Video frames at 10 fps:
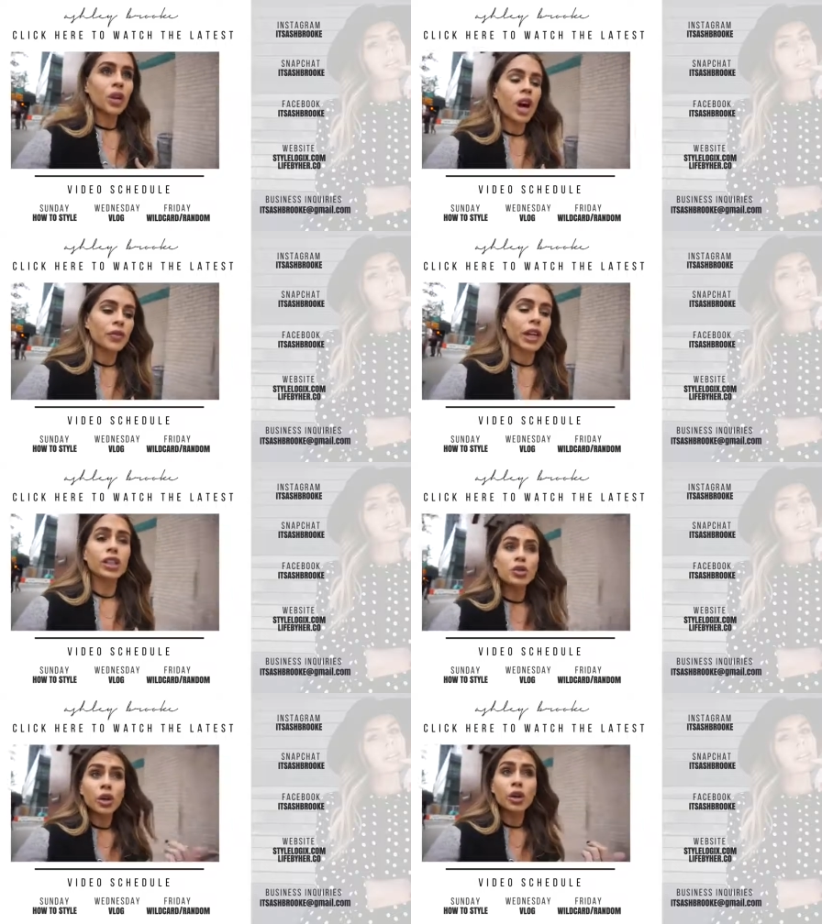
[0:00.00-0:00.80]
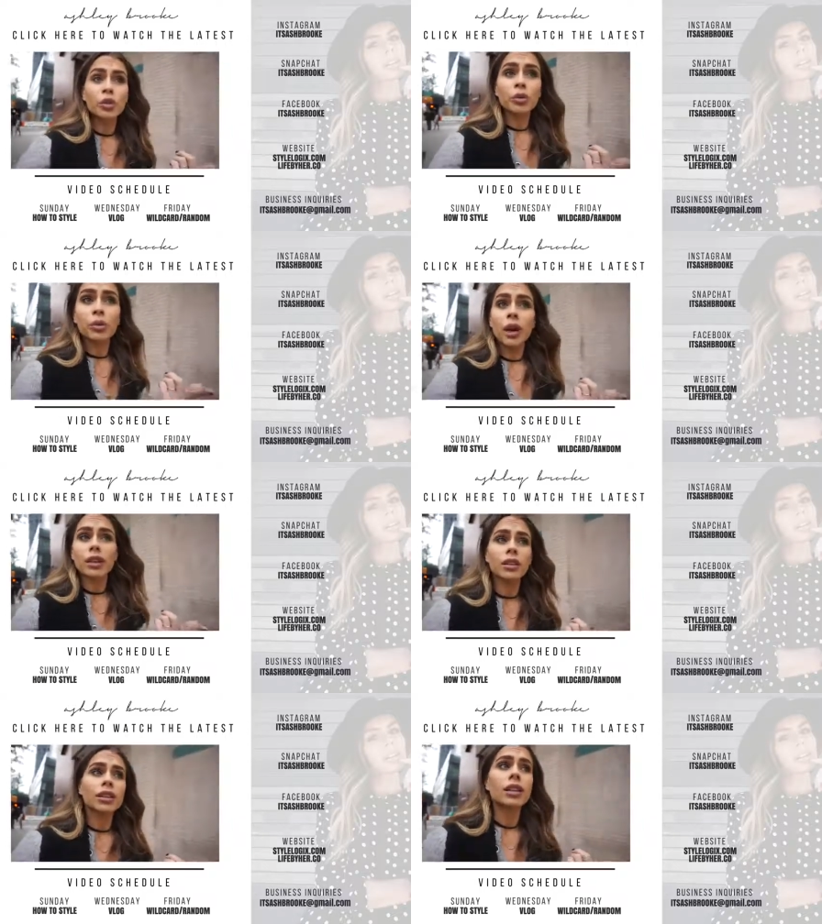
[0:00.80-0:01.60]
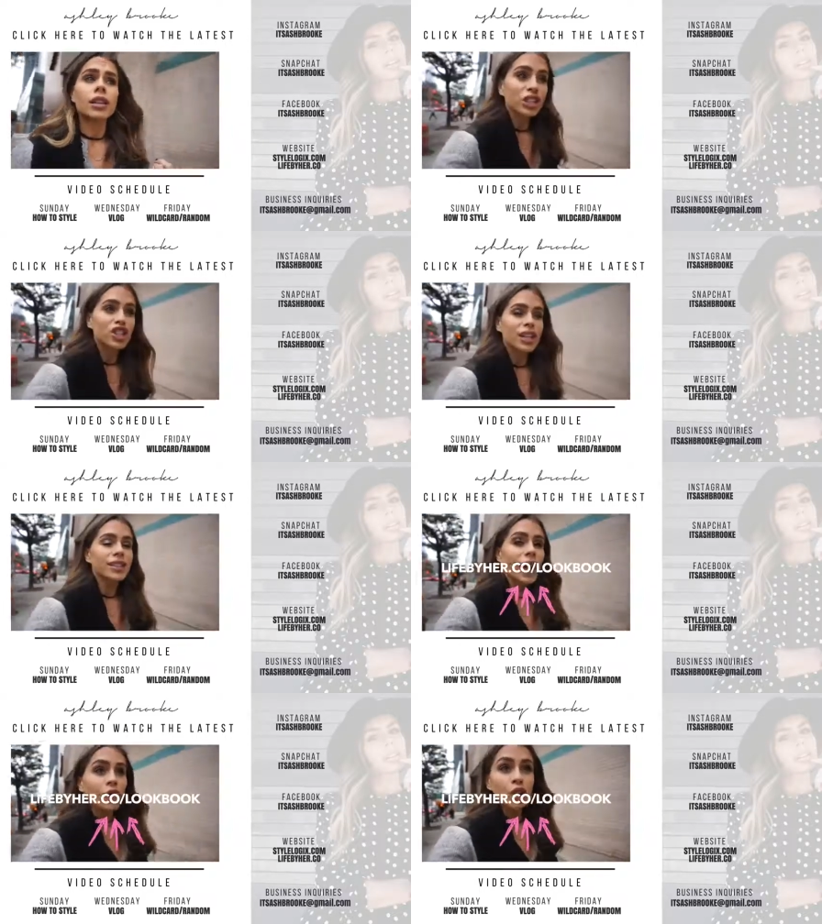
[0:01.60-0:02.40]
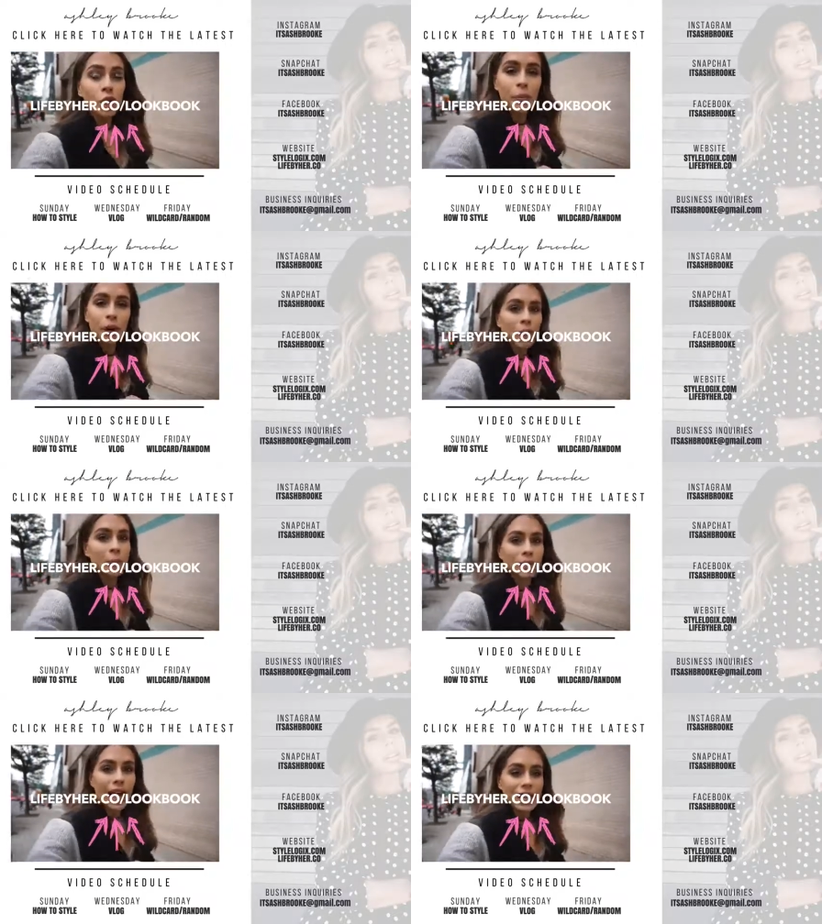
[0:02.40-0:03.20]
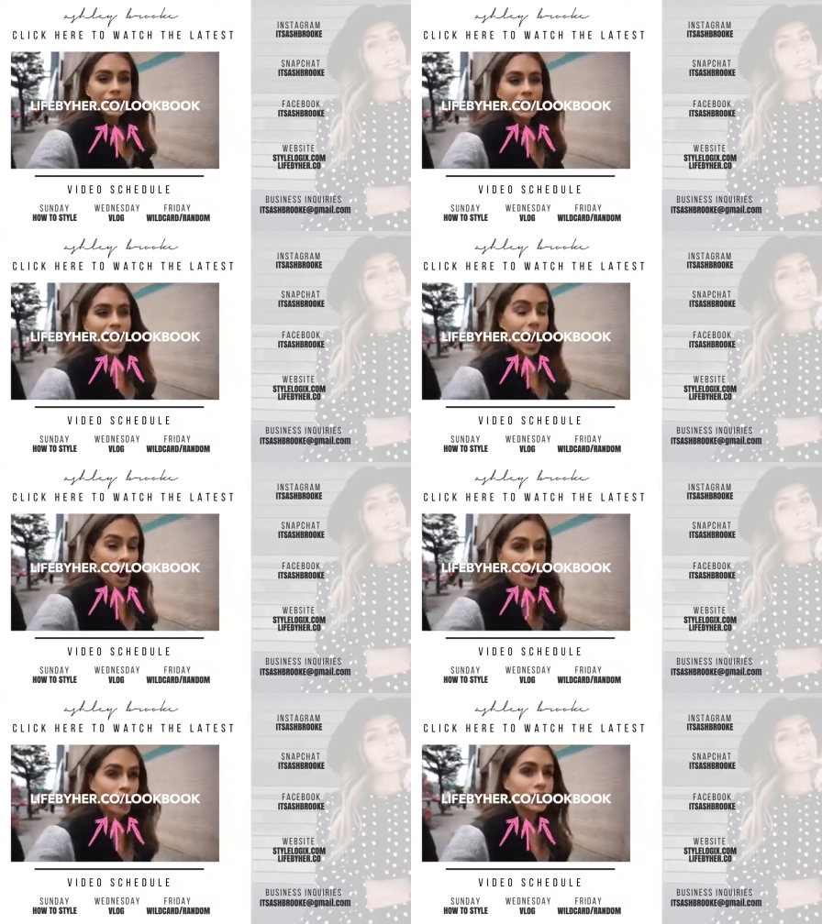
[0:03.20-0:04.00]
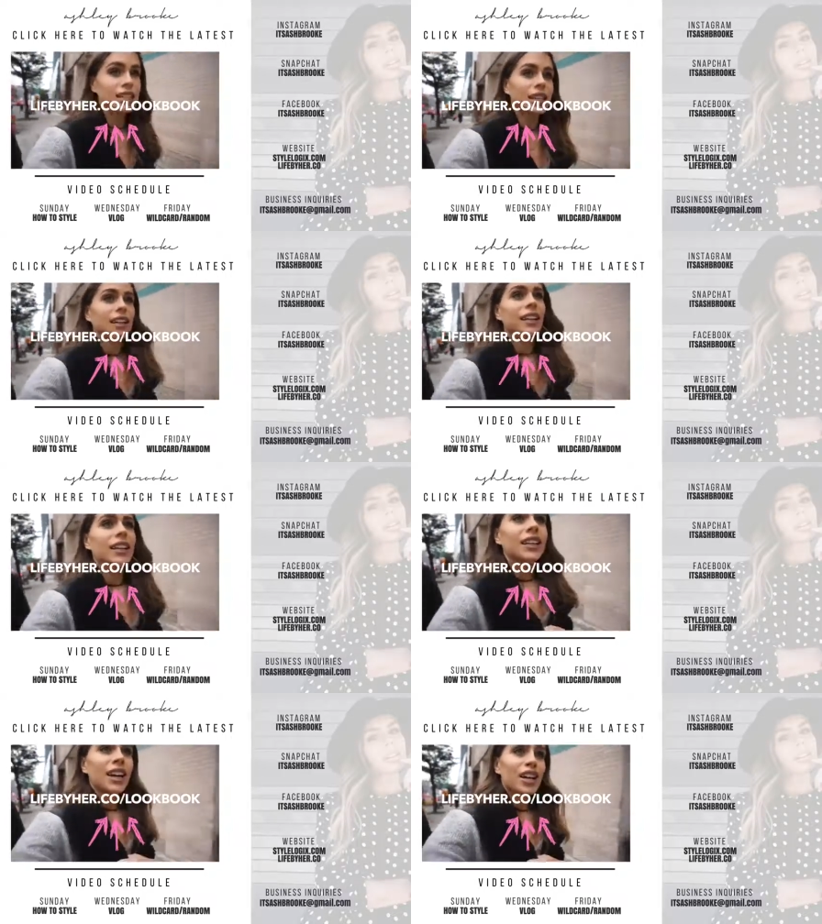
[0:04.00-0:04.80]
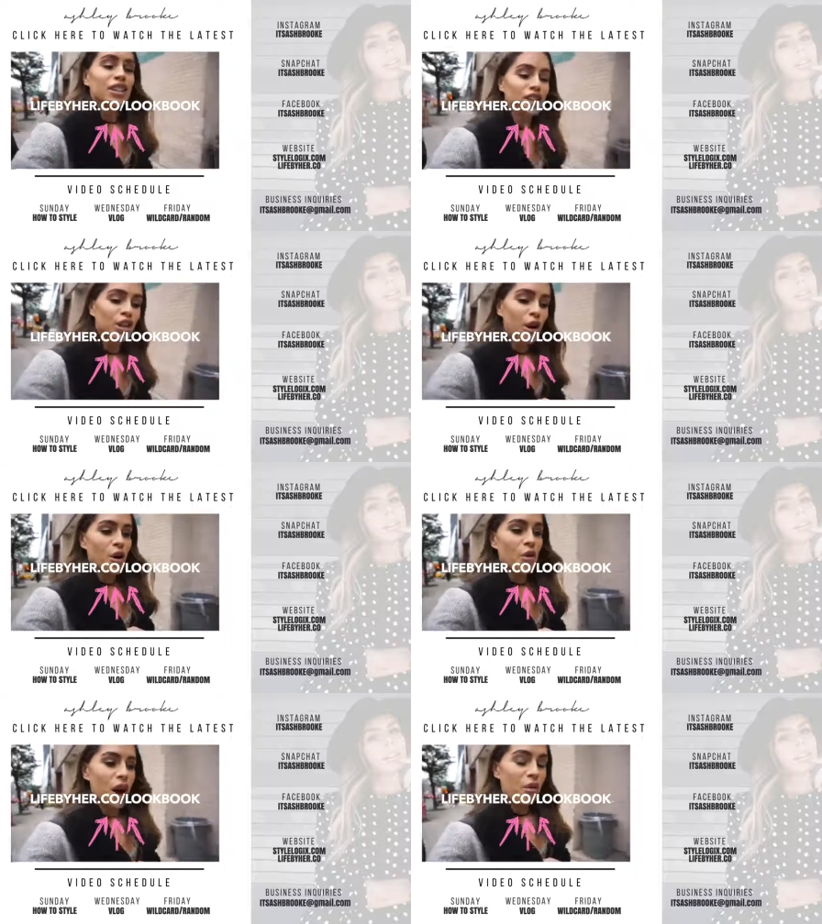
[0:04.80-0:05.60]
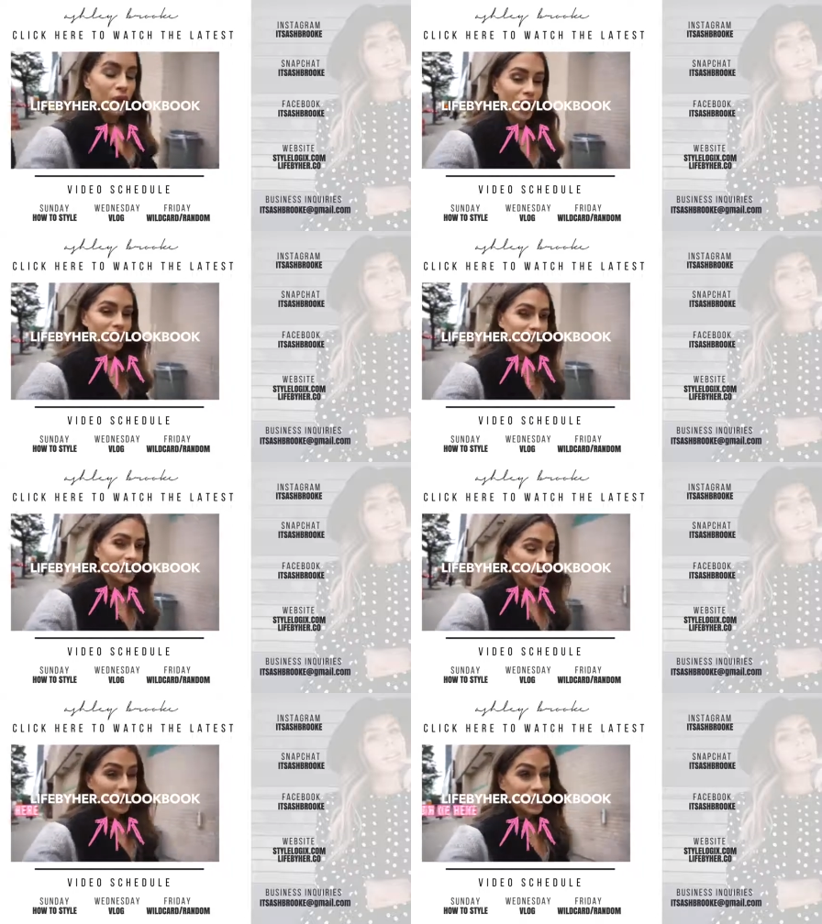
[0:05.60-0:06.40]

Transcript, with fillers: coffee. Or do you want to go to Blue Bottle? Just got the lookbook blasted out so we're so